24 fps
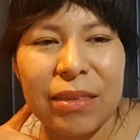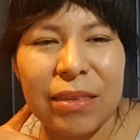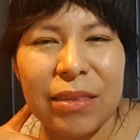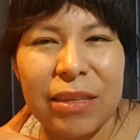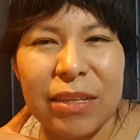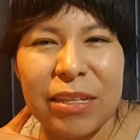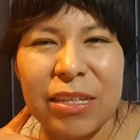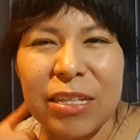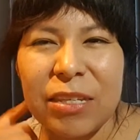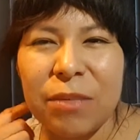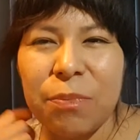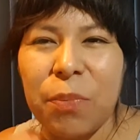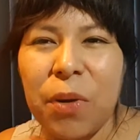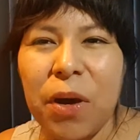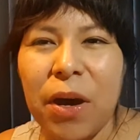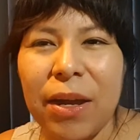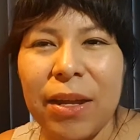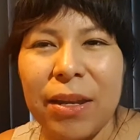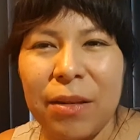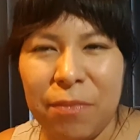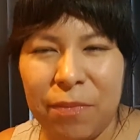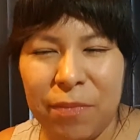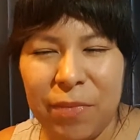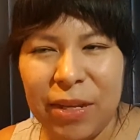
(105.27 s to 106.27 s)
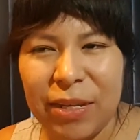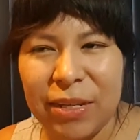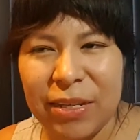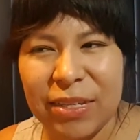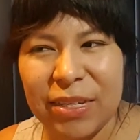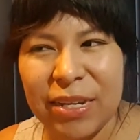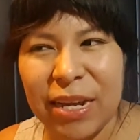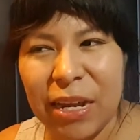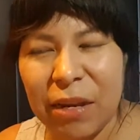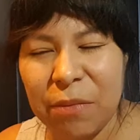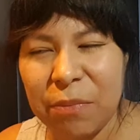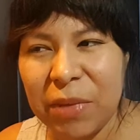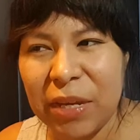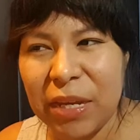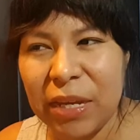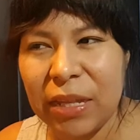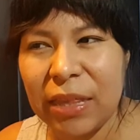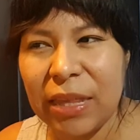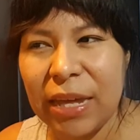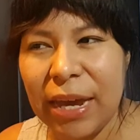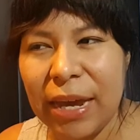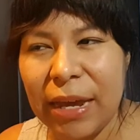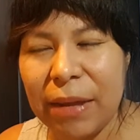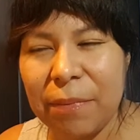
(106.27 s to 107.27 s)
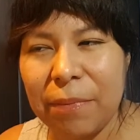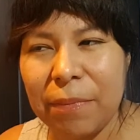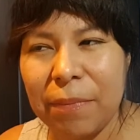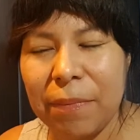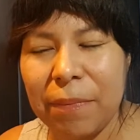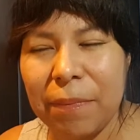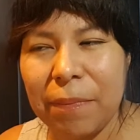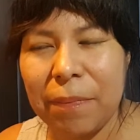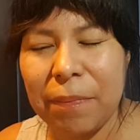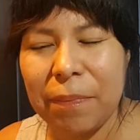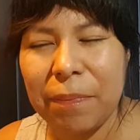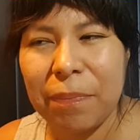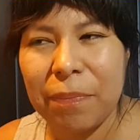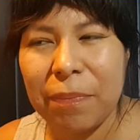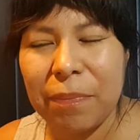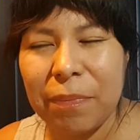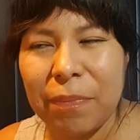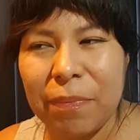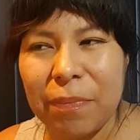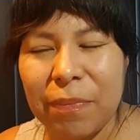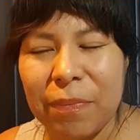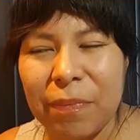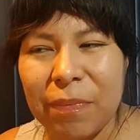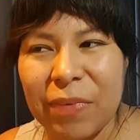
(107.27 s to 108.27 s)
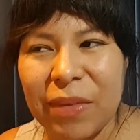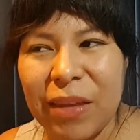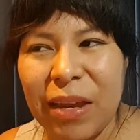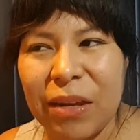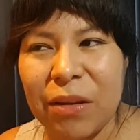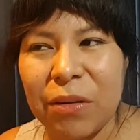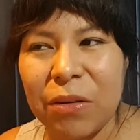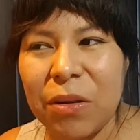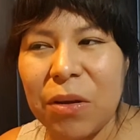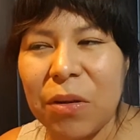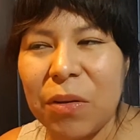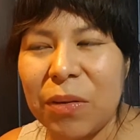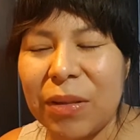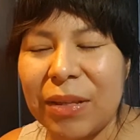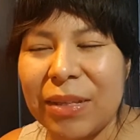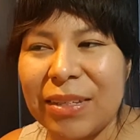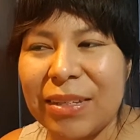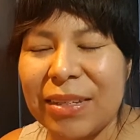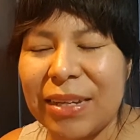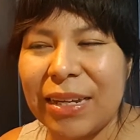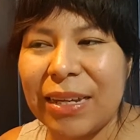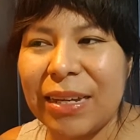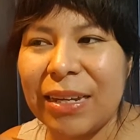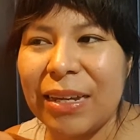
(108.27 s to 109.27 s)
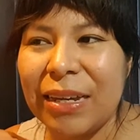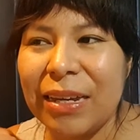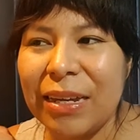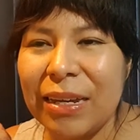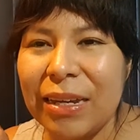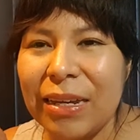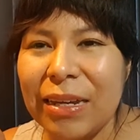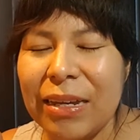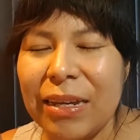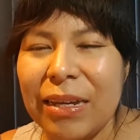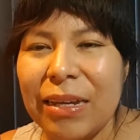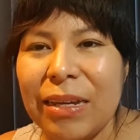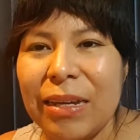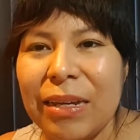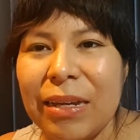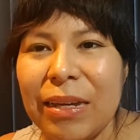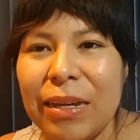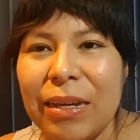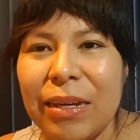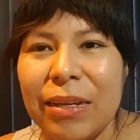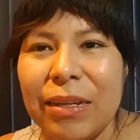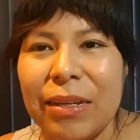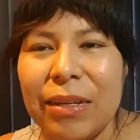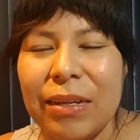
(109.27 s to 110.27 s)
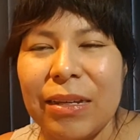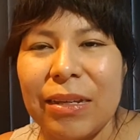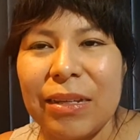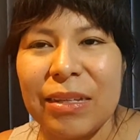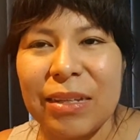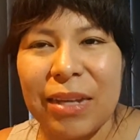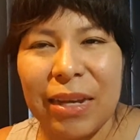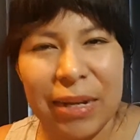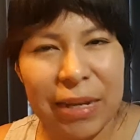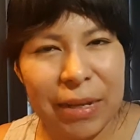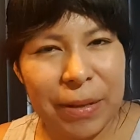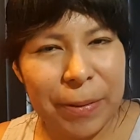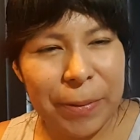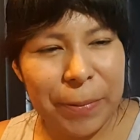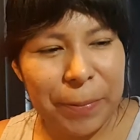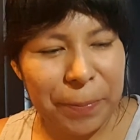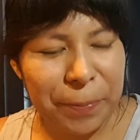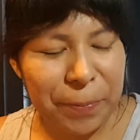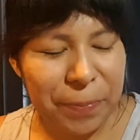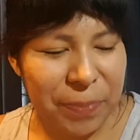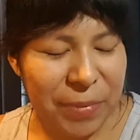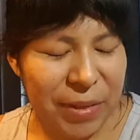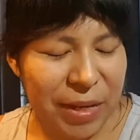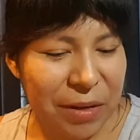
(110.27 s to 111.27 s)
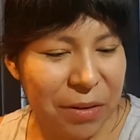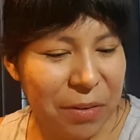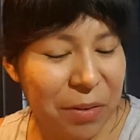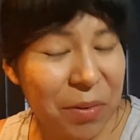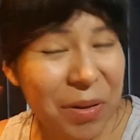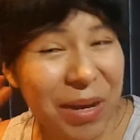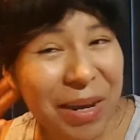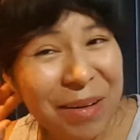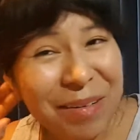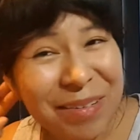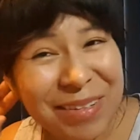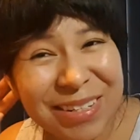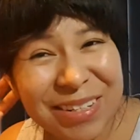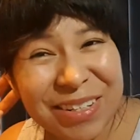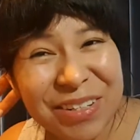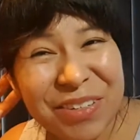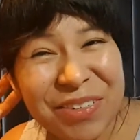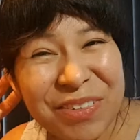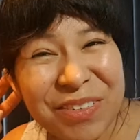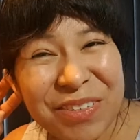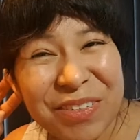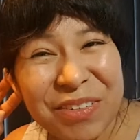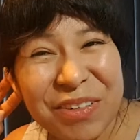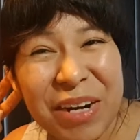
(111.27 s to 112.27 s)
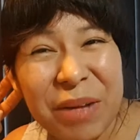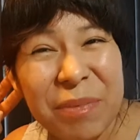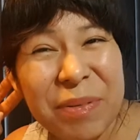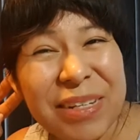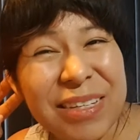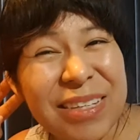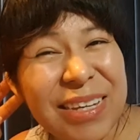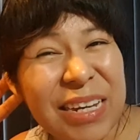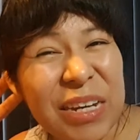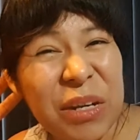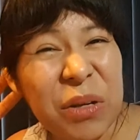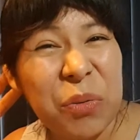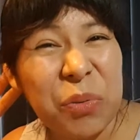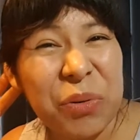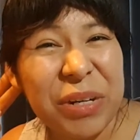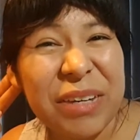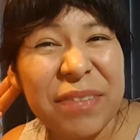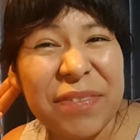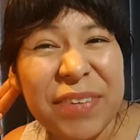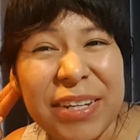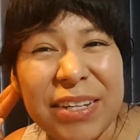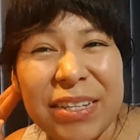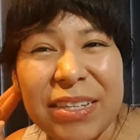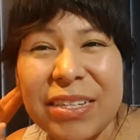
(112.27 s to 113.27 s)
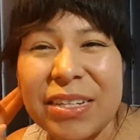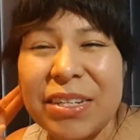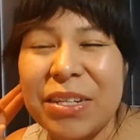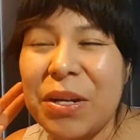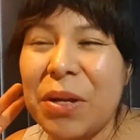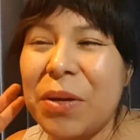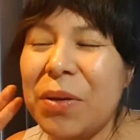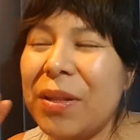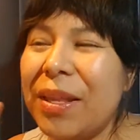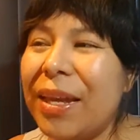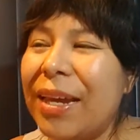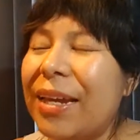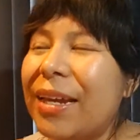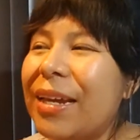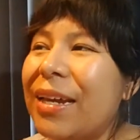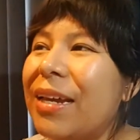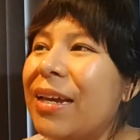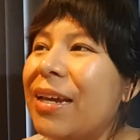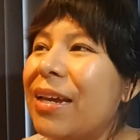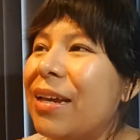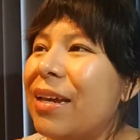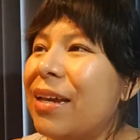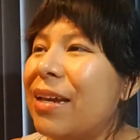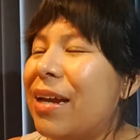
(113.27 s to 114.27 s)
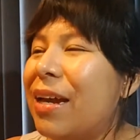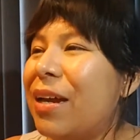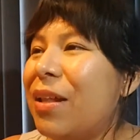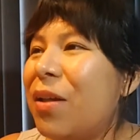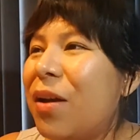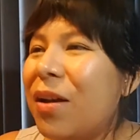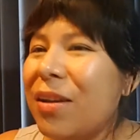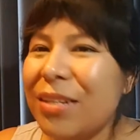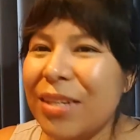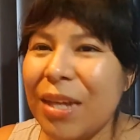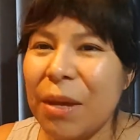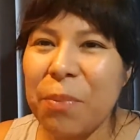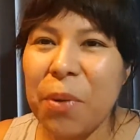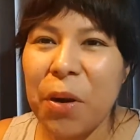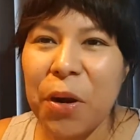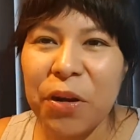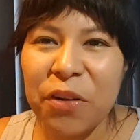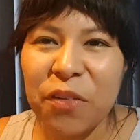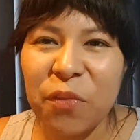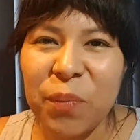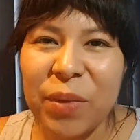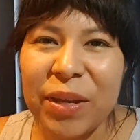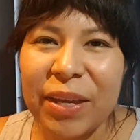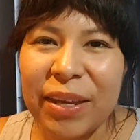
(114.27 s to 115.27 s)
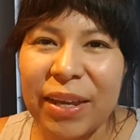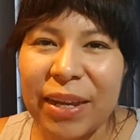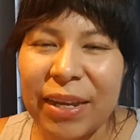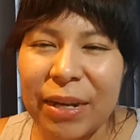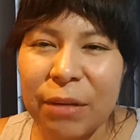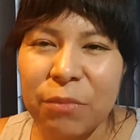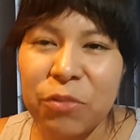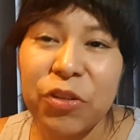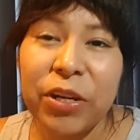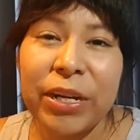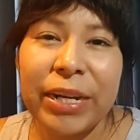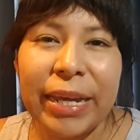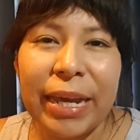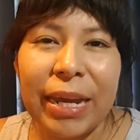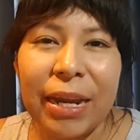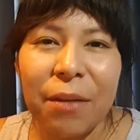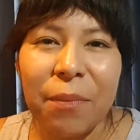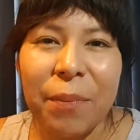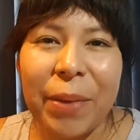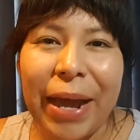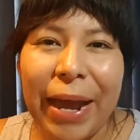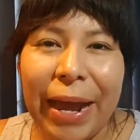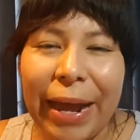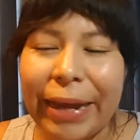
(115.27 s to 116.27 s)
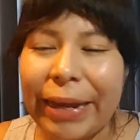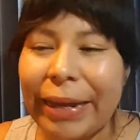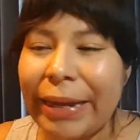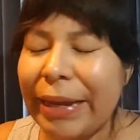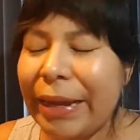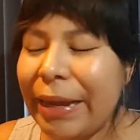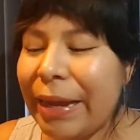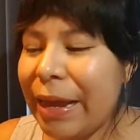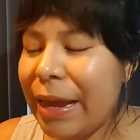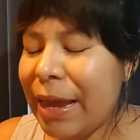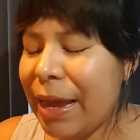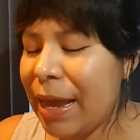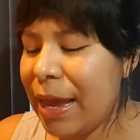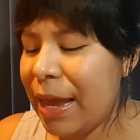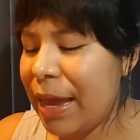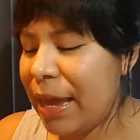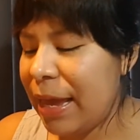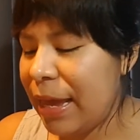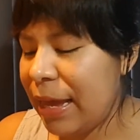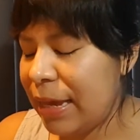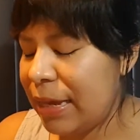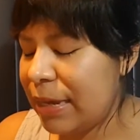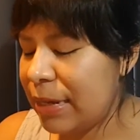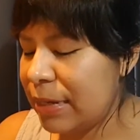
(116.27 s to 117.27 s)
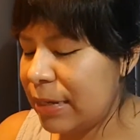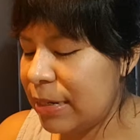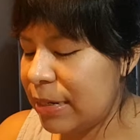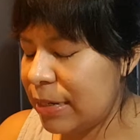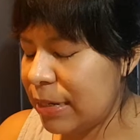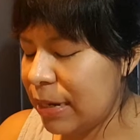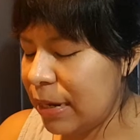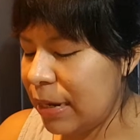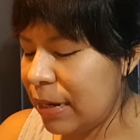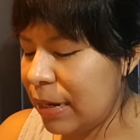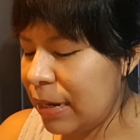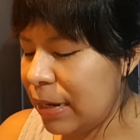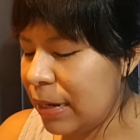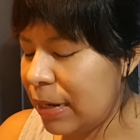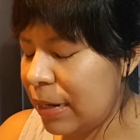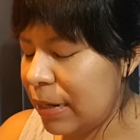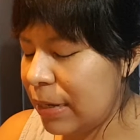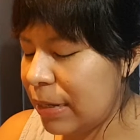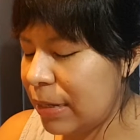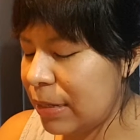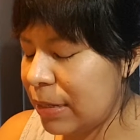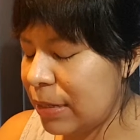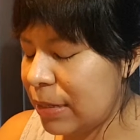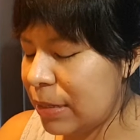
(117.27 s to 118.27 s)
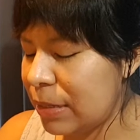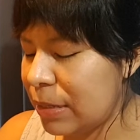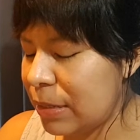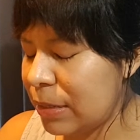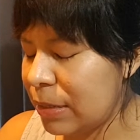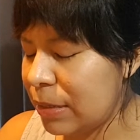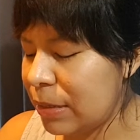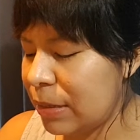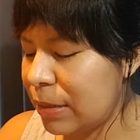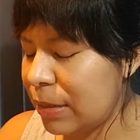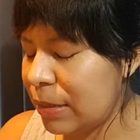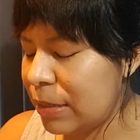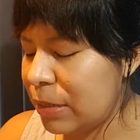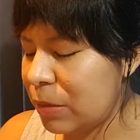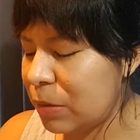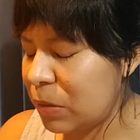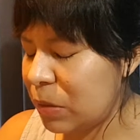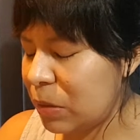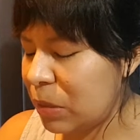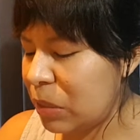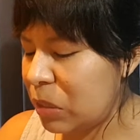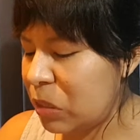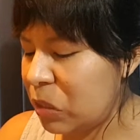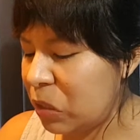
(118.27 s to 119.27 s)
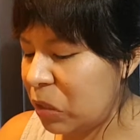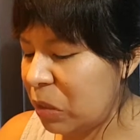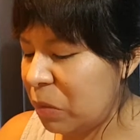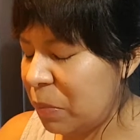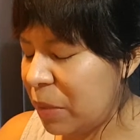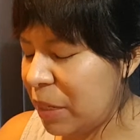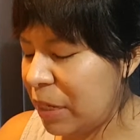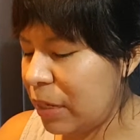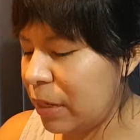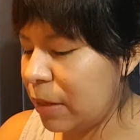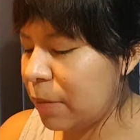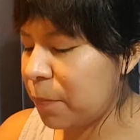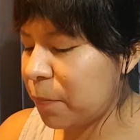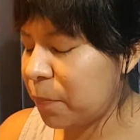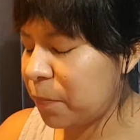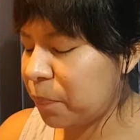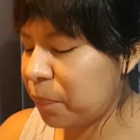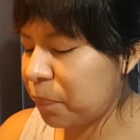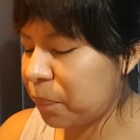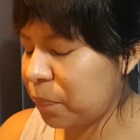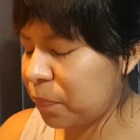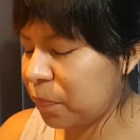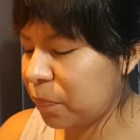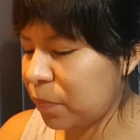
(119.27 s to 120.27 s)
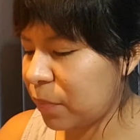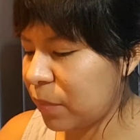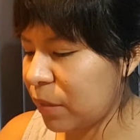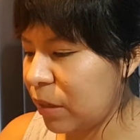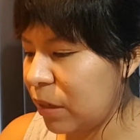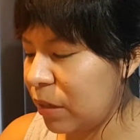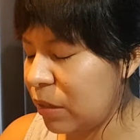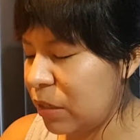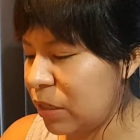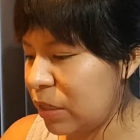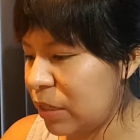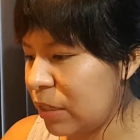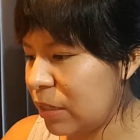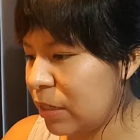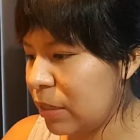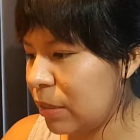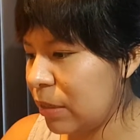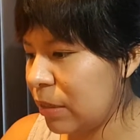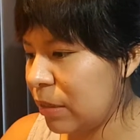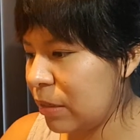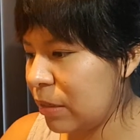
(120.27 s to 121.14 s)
this spot in, inside me that I don't know. It's like it's kind of I don't know how else to describe it. It's like a grievance, you know. Like I lost that part of me, and I'm trying to get it back. And uh, it it took me a good